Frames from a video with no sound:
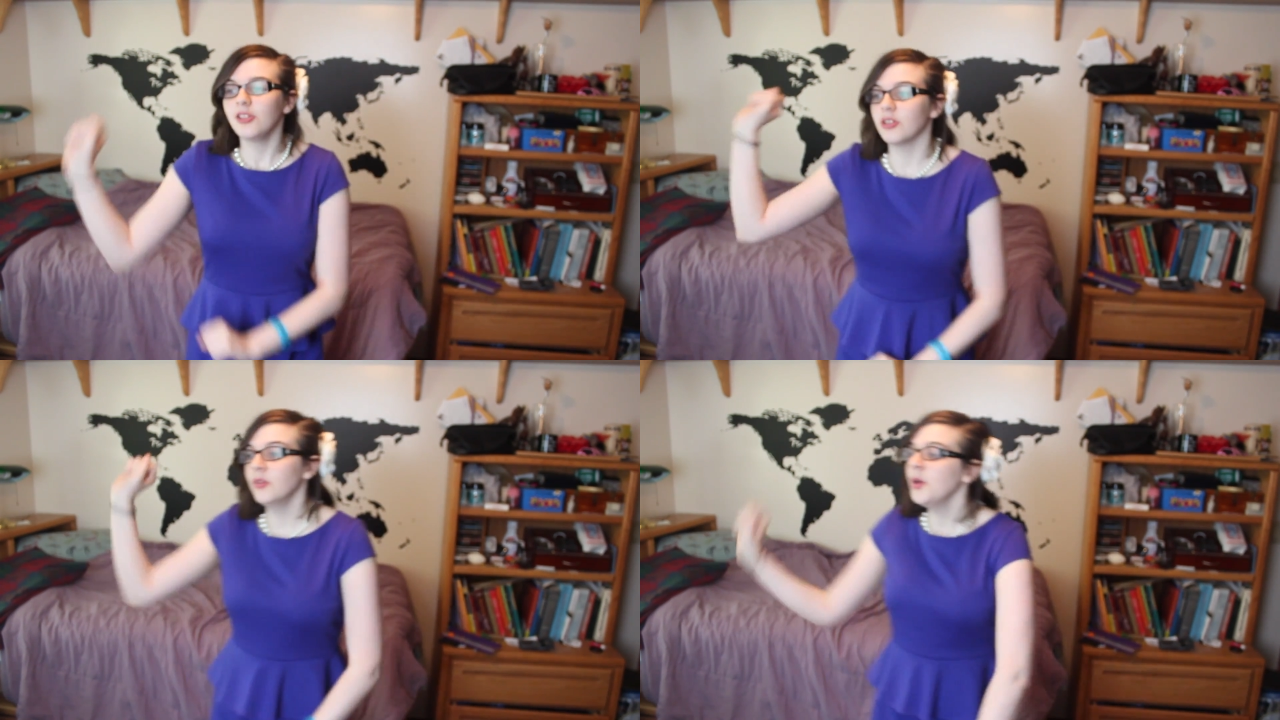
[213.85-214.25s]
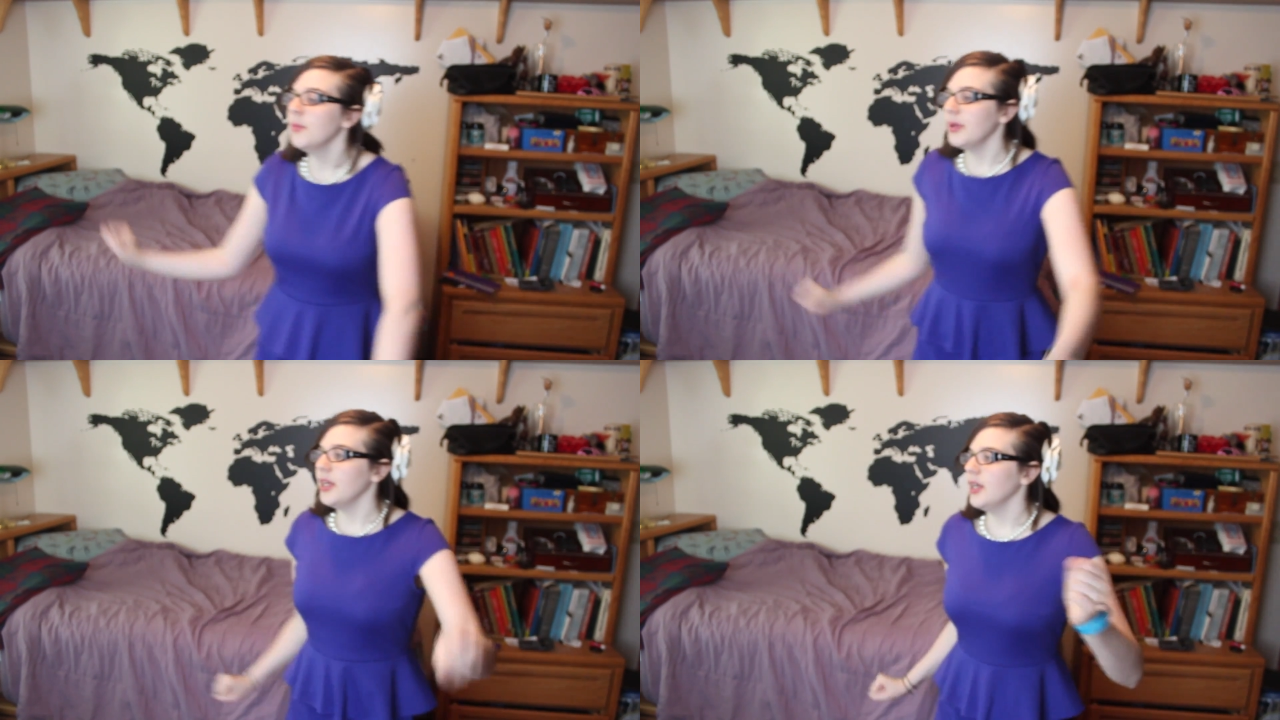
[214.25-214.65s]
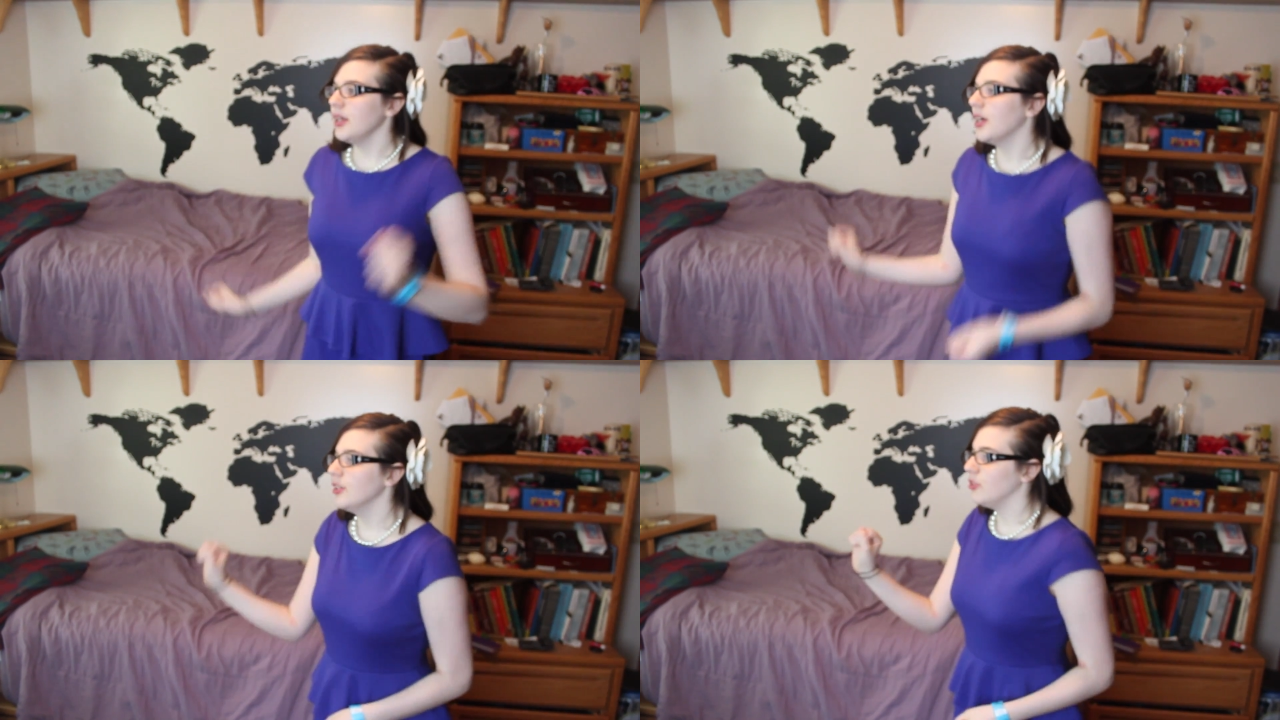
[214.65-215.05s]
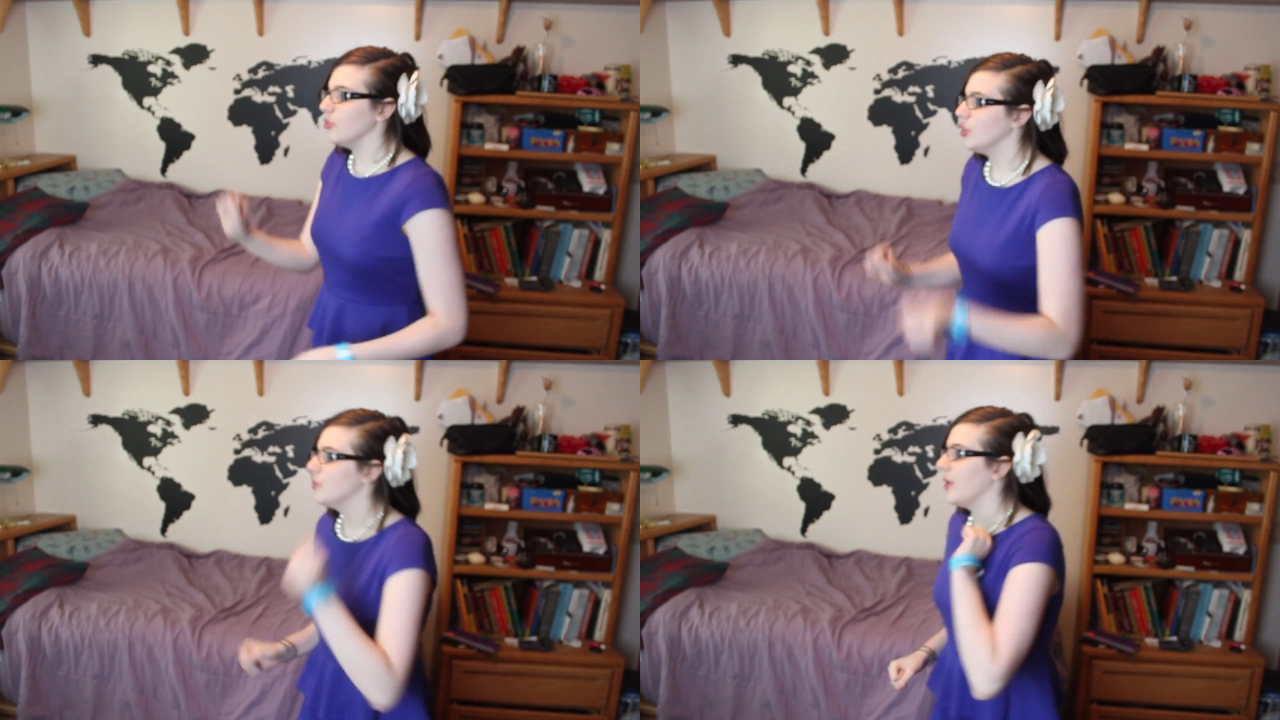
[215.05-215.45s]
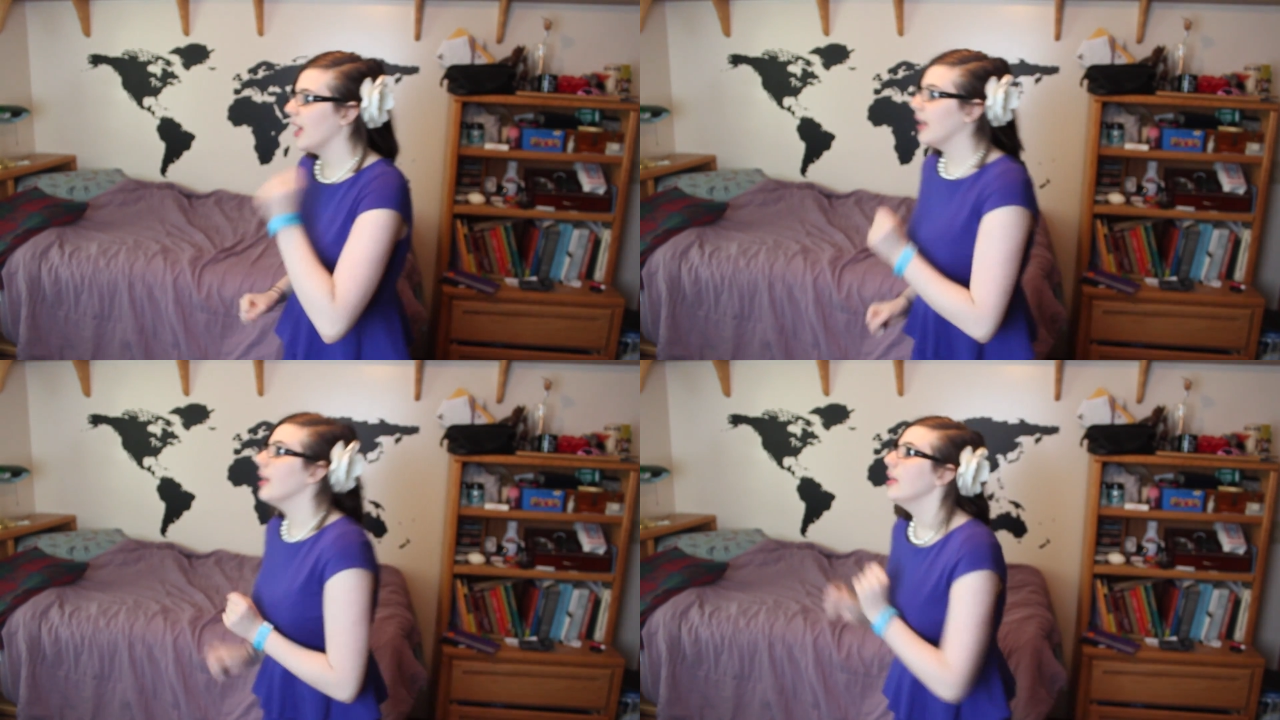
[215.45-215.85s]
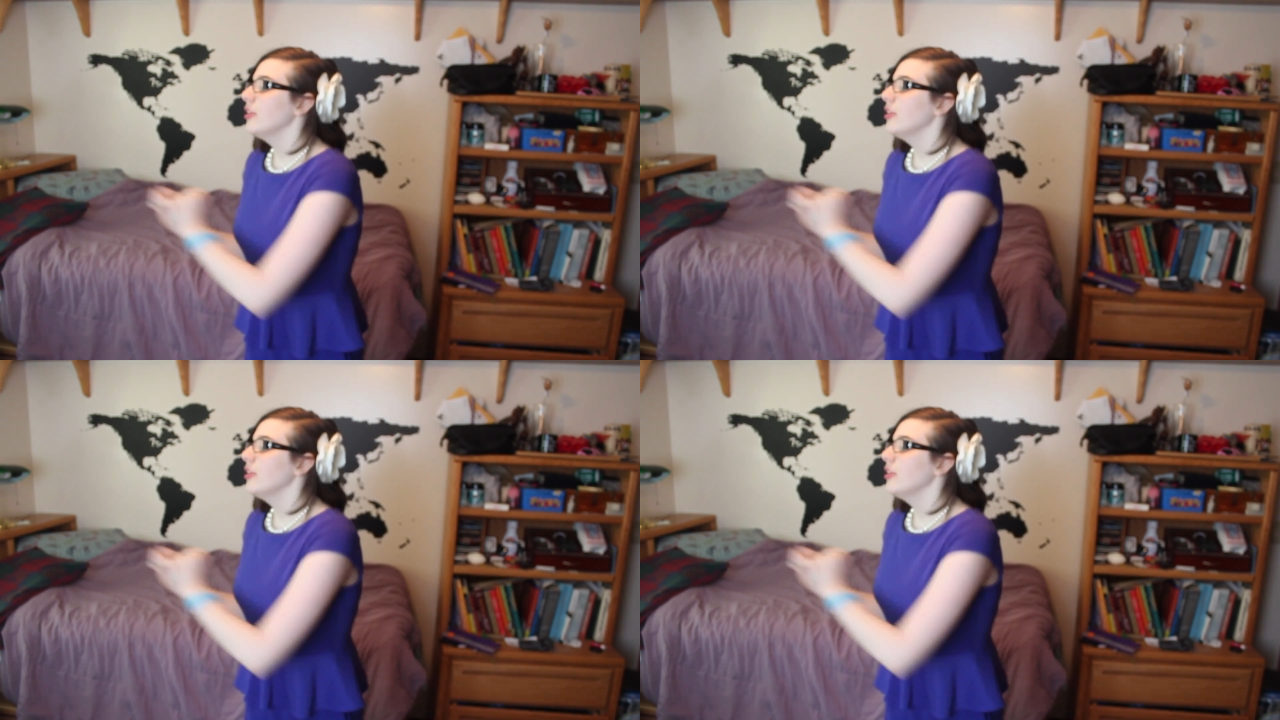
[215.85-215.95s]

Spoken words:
Don't be a douchebag.